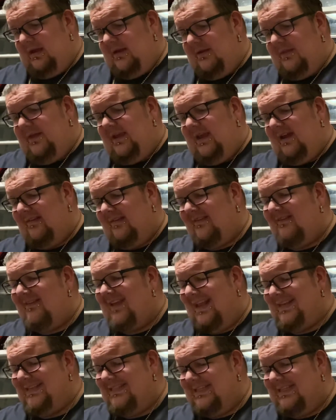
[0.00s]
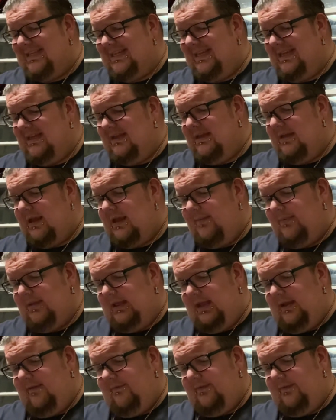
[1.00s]
The Ascent, I
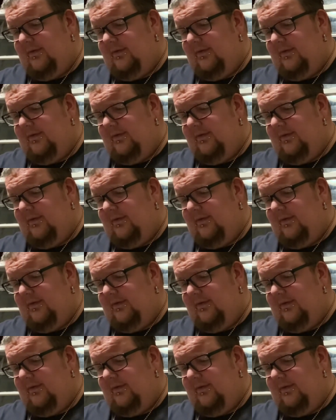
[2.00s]
believe.